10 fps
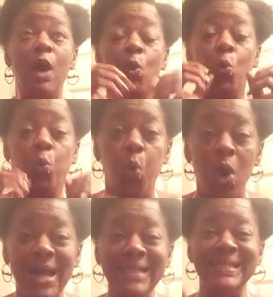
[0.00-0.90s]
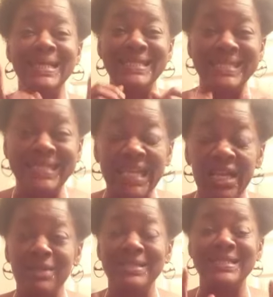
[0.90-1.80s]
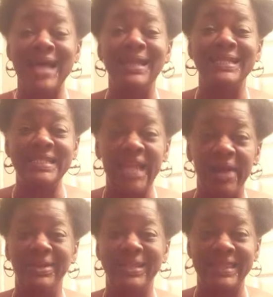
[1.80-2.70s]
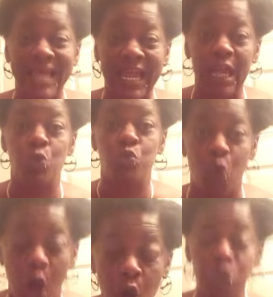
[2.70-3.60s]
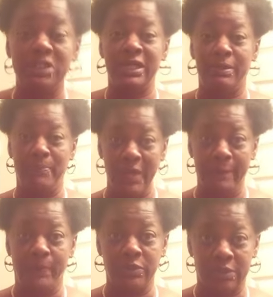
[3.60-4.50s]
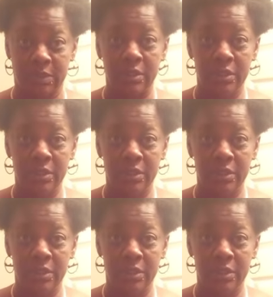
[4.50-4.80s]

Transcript: one single solitary thing wrong to the peoples,